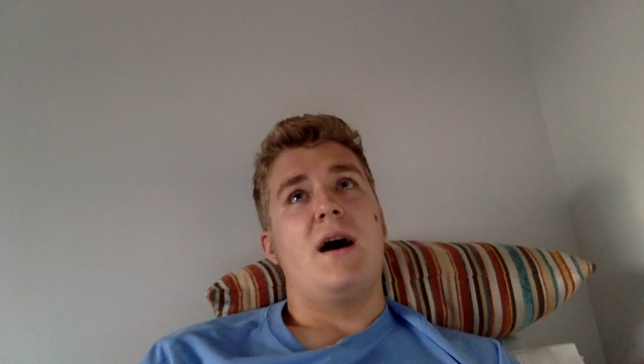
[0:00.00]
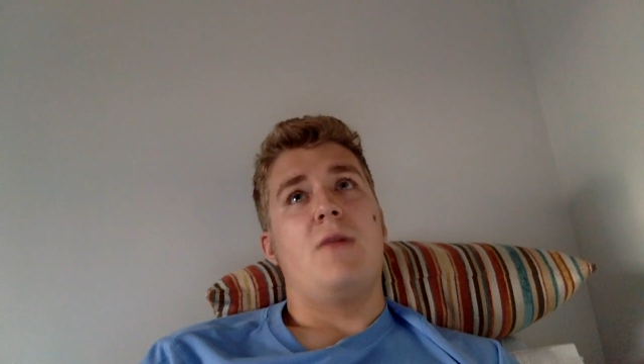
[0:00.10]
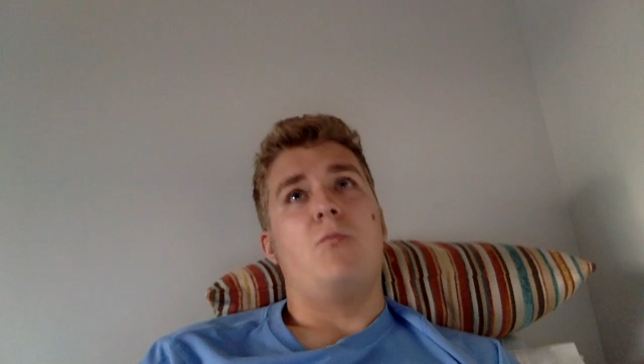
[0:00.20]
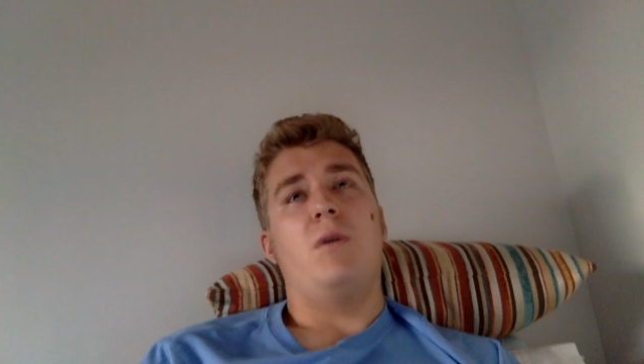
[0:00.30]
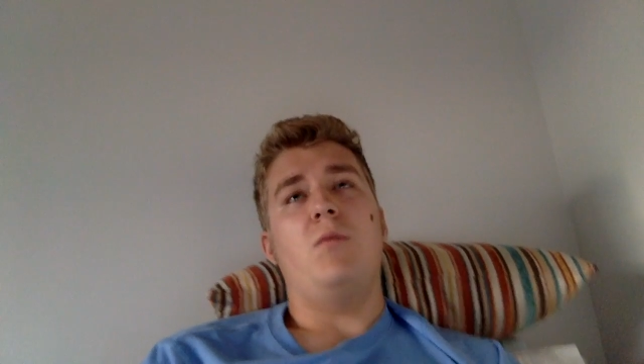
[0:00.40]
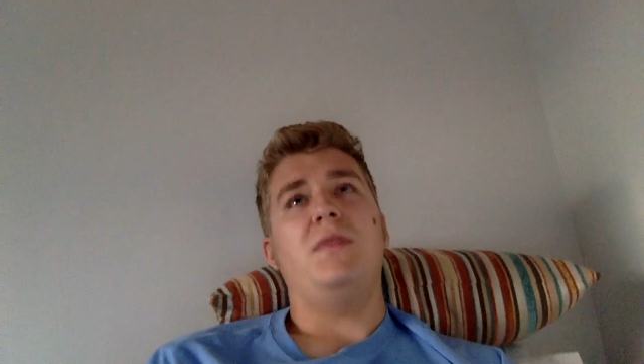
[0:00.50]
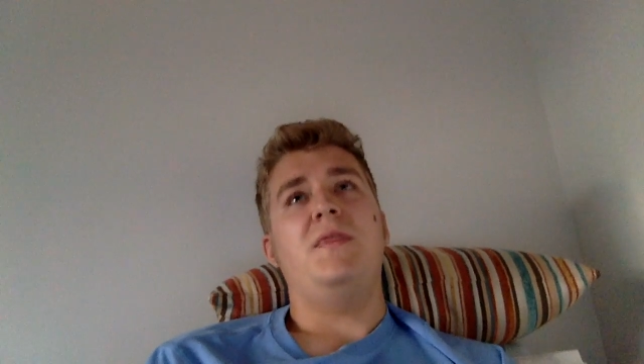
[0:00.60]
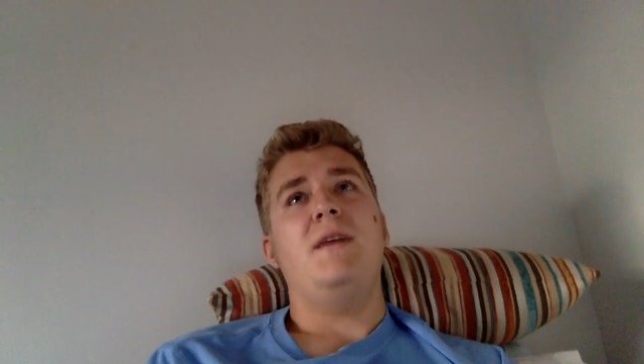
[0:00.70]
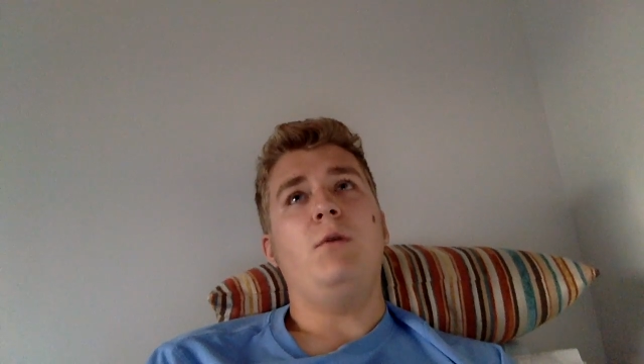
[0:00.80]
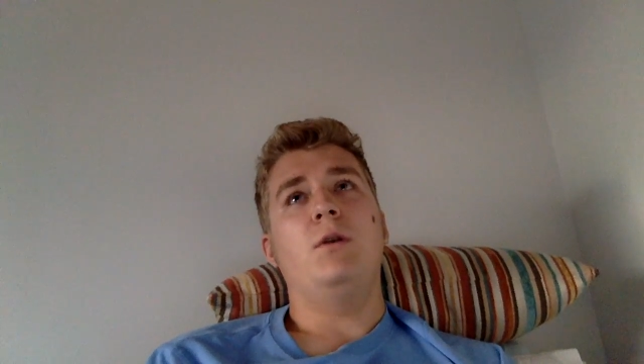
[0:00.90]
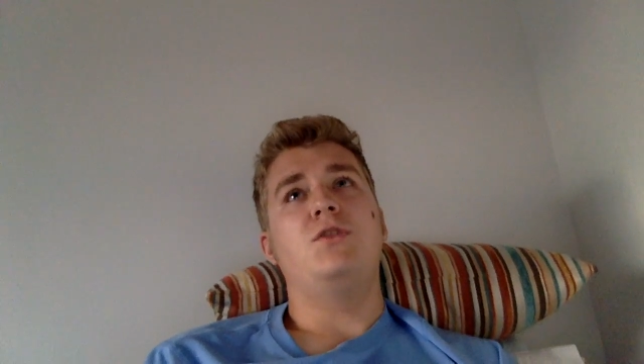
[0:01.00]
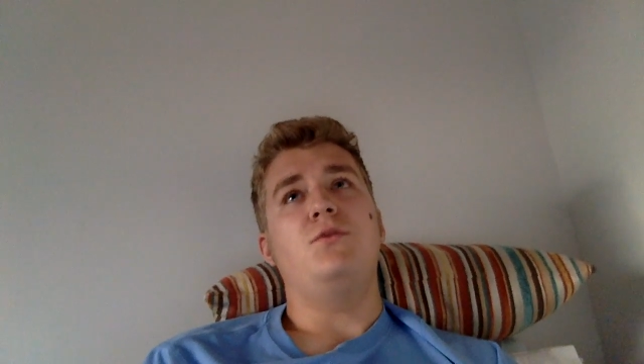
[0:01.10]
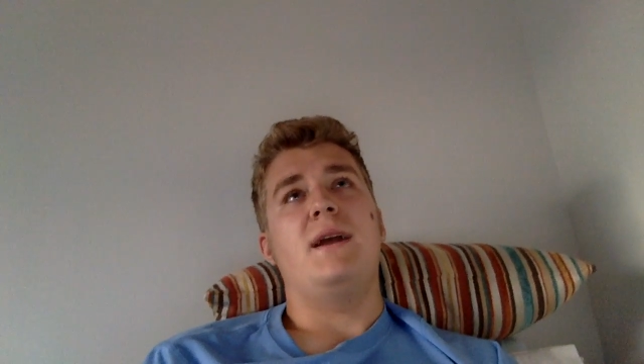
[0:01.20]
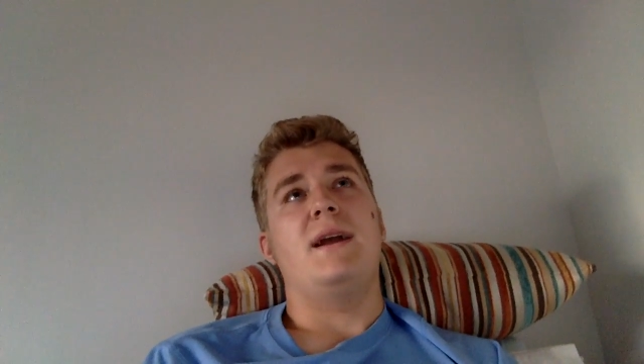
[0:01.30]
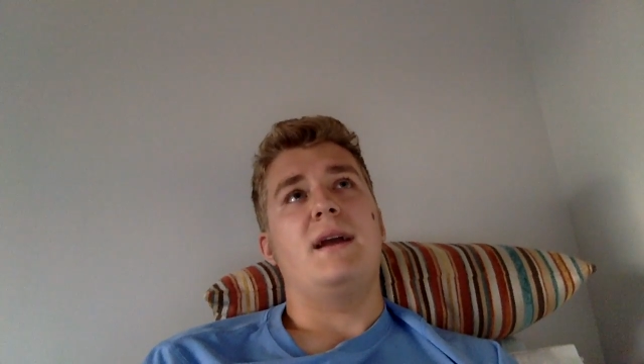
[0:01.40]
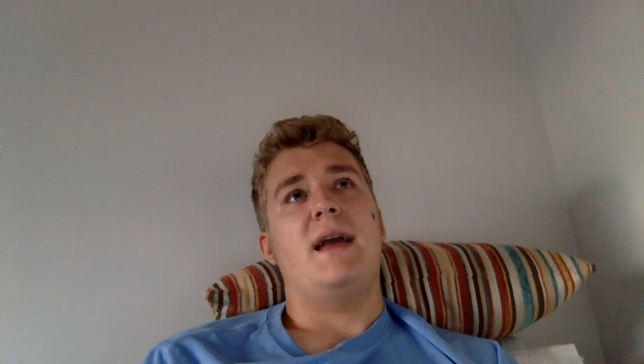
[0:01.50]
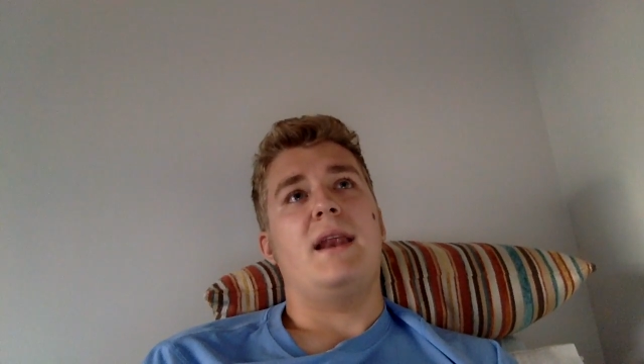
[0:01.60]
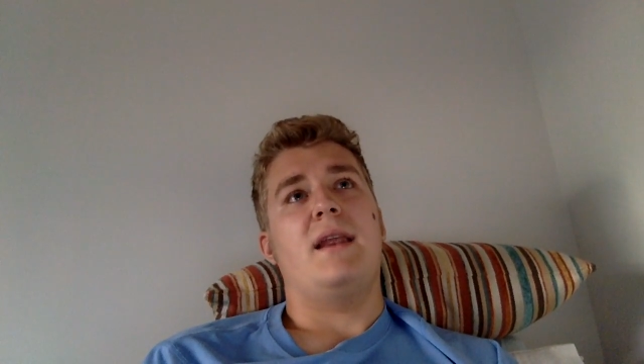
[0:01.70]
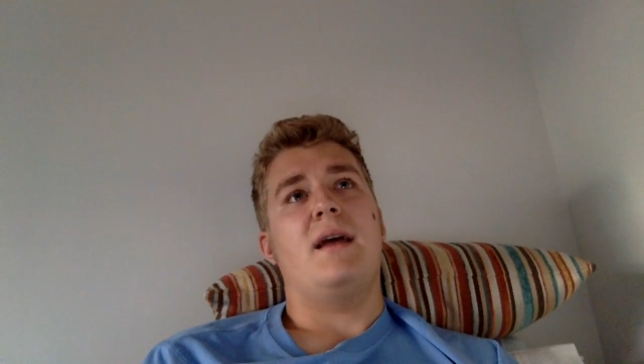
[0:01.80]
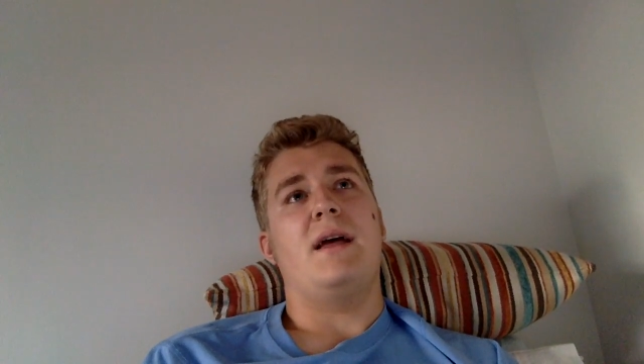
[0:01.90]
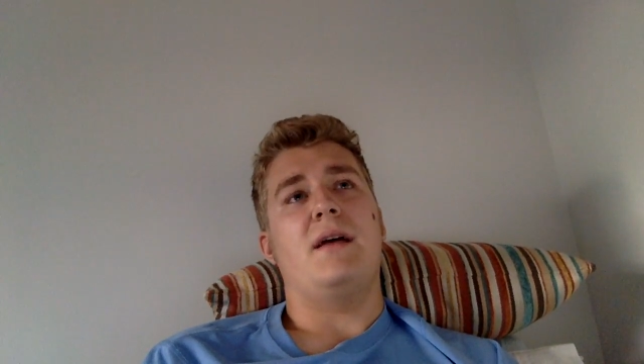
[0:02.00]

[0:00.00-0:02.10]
But what they were doing, and